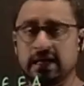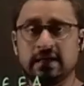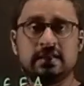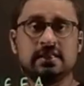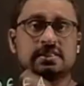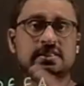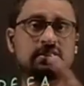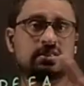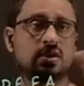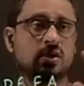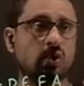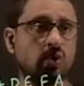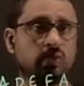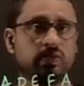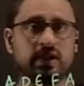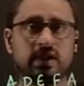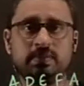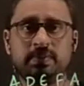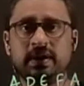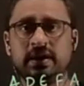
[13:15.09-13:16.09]
And this
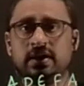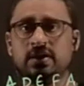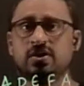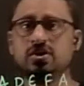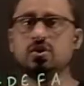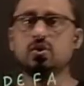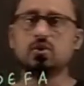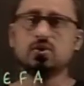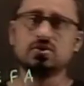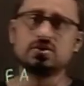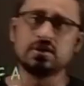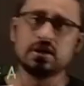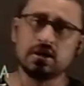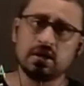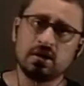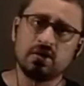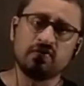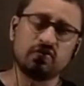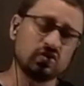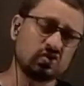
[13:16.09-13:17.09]
law will be in use